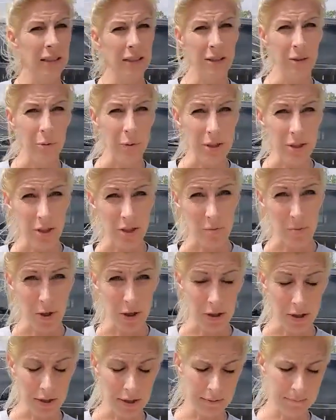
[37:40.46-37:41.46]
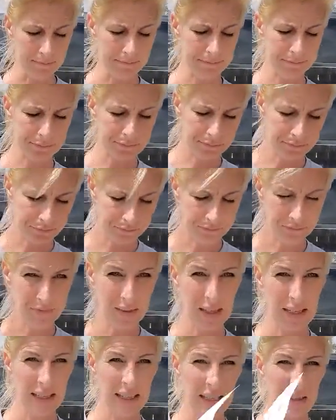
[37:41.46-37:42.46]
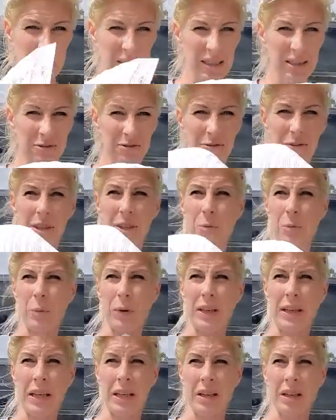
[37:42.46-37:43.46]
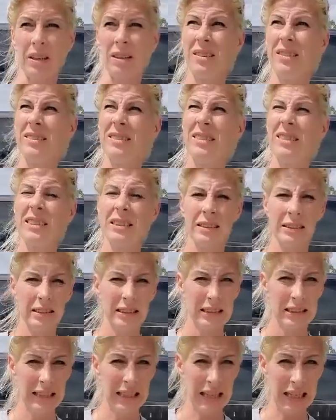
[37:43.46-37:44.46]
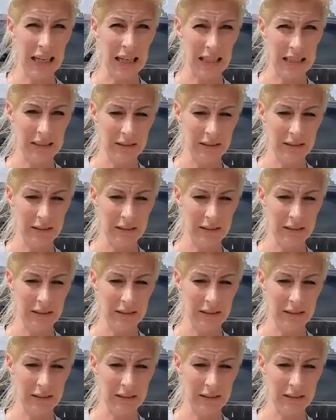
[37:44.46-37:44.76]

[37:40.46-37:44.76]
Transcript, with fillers: don't know what she's barking at. It's freaking windy. Ah!